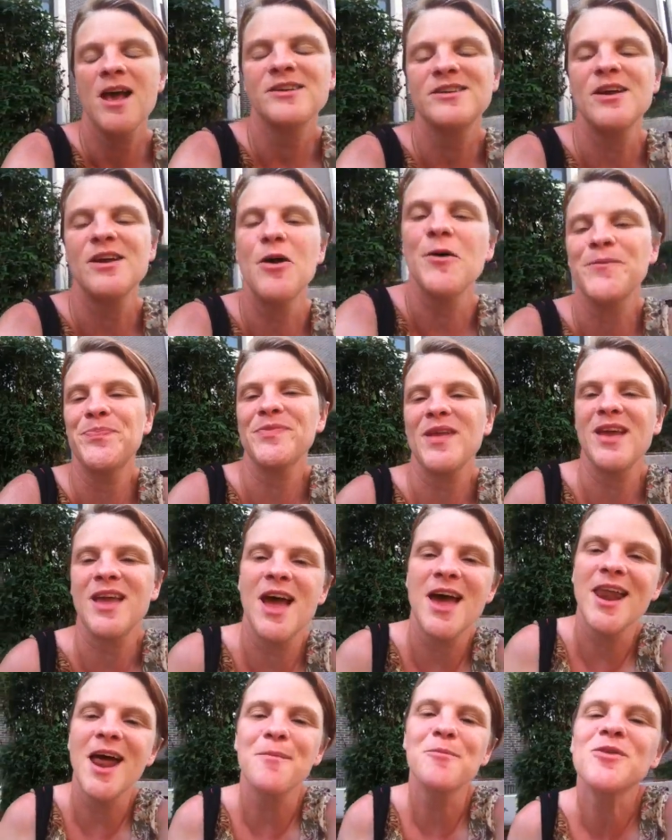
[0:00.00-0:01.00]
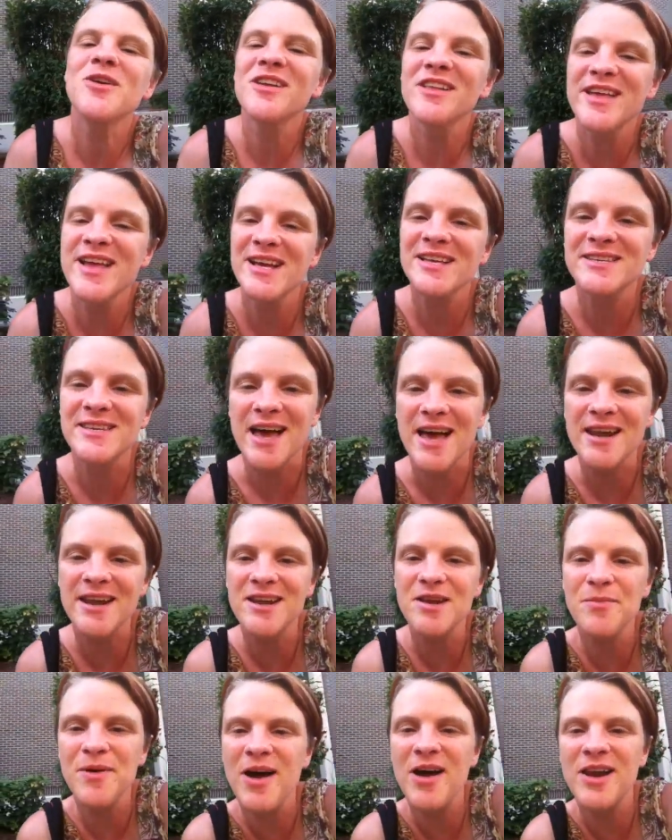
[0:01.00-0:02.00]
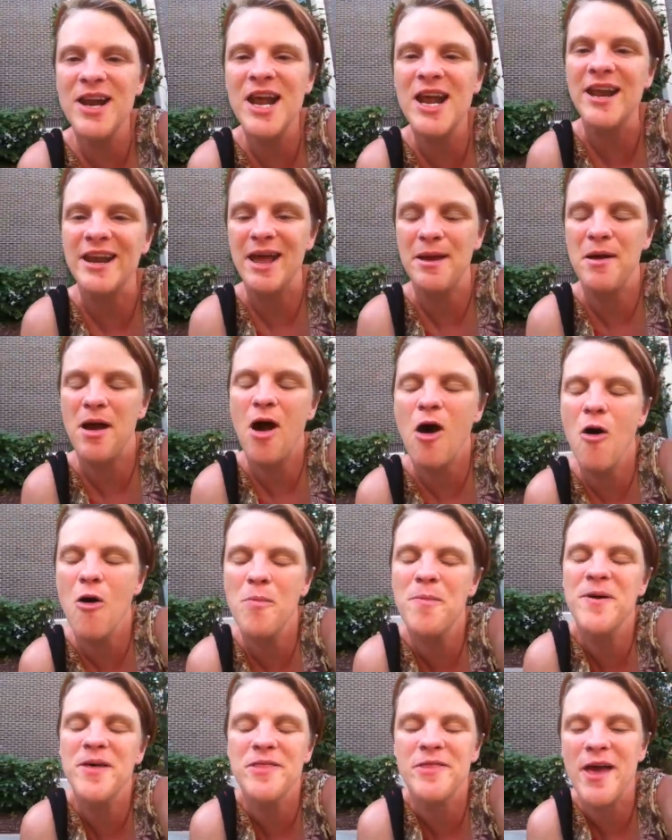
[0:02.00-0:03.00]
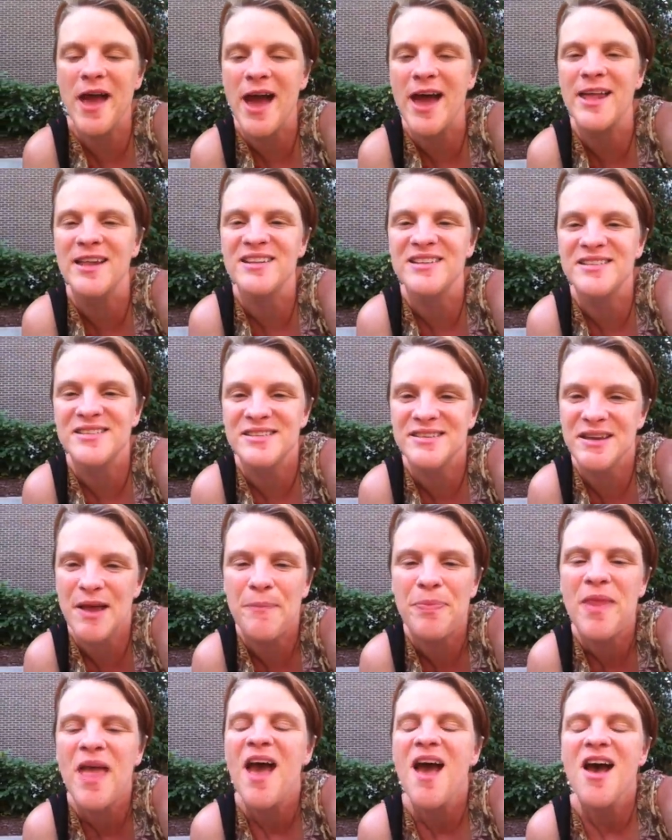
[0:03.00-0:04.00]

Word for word: So, again, I'm really excited about it, and I hope that uh,